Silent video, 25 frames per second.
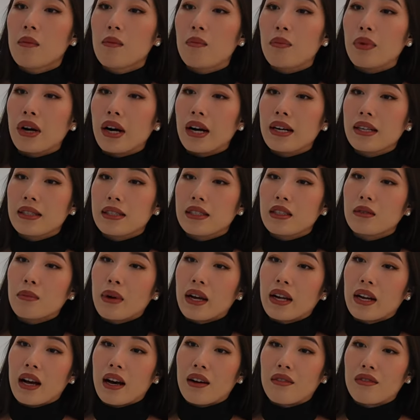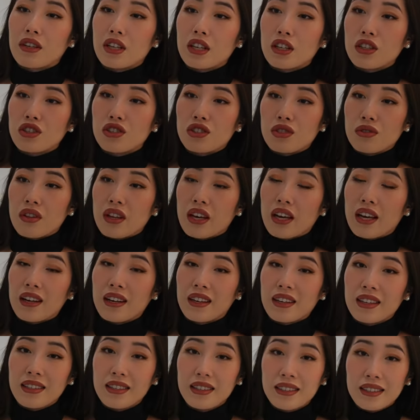but you might have an issue
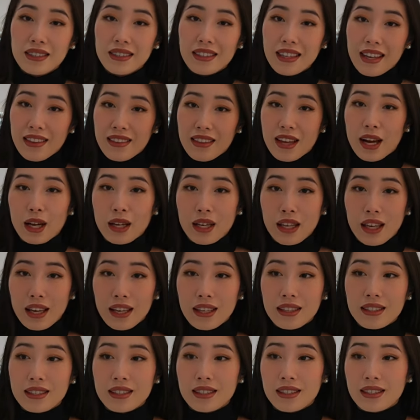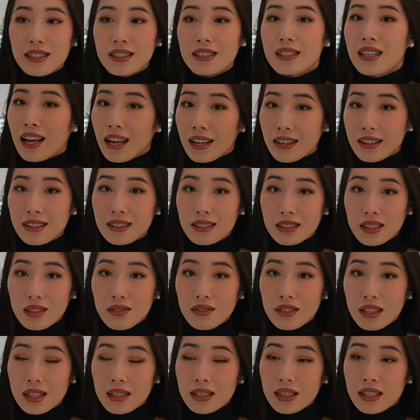then in that case, the tightness
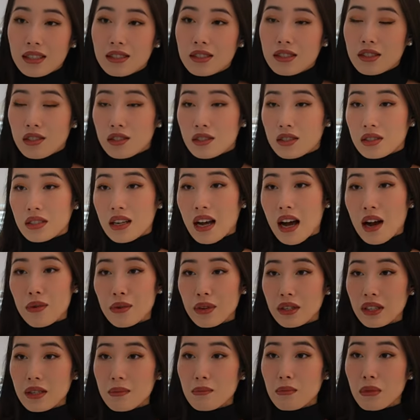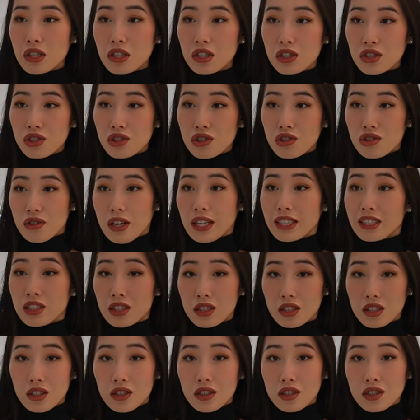of it, because there's not really much
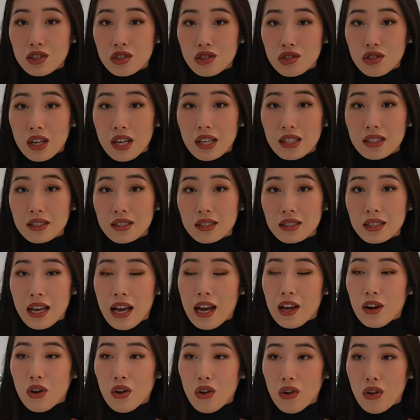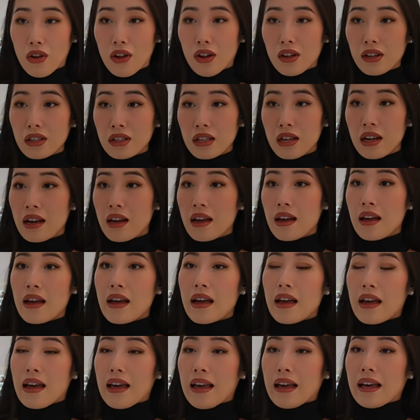stretch to this dress at all,
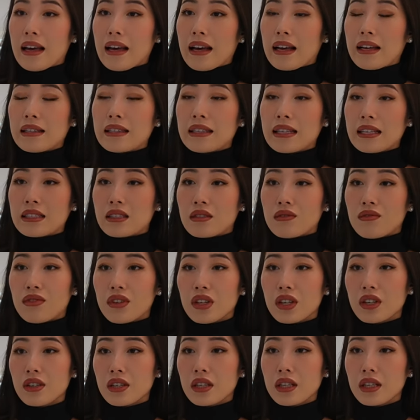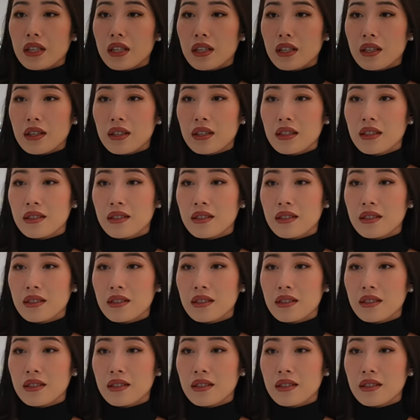and it's very...